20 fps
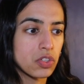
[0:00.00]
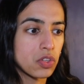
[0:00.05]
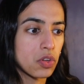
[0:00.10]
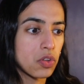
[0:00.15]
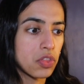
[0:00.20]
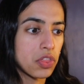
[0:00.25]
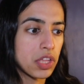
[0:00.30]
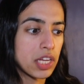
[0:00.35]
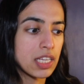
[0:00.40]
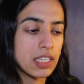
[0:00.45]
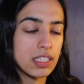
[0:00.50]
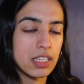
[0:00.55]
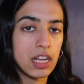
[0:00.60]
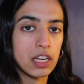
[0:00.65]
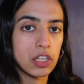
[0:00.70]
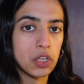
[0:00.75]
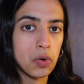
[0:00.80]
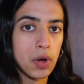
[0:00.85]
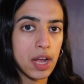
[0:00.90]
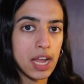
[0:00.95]
So things
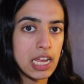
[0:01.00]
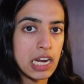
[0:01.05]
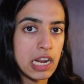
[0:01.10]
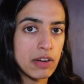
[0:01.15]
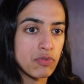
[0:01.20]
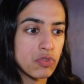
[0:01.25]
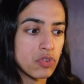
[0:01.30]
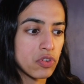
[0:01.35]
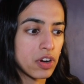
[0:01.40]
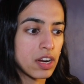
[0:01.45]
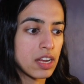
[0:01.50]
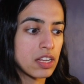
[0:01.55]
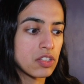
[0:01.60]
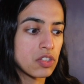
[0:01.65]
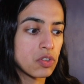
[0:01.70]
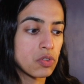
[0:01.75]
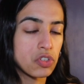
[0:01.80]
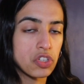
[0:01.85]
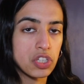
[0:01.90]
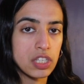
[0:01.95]
like your A-level
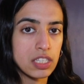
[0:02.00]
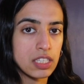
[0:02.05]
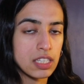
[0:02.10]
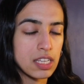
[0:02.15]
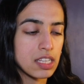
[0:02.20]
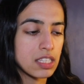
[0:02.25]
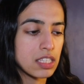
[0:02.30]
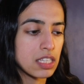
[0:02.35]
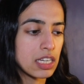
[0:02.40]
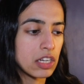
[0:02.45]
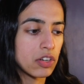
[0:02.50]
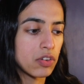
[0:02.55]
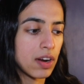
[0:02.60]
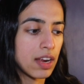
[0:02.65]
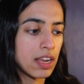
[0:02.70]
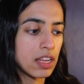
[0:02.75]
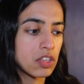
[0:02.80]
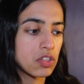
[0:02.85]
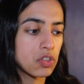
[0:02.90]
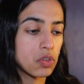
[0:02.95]
grades, your GCSE
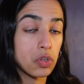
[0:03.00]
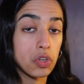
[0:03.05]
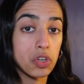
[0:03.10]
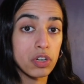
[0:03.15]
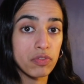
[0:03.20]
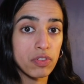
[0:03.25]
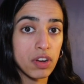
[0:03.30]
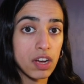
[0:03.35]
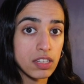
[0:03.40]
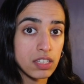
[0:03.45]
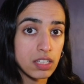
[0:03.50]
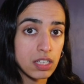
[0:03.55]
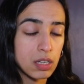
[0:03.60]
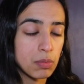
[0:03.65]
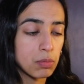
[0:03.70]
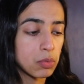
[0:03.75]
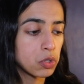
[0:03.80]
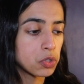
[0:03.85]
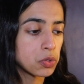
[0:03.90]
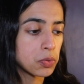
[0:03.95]
grades, your
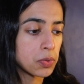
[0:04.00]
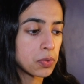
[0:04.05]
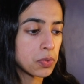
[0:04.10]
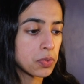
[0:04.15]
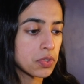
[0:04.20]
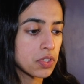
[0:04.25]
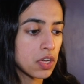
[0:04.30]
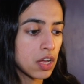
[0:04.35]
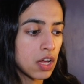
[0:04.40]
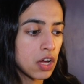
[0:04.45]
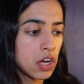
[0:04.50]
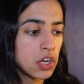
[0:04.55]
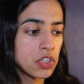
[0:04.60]
university modules.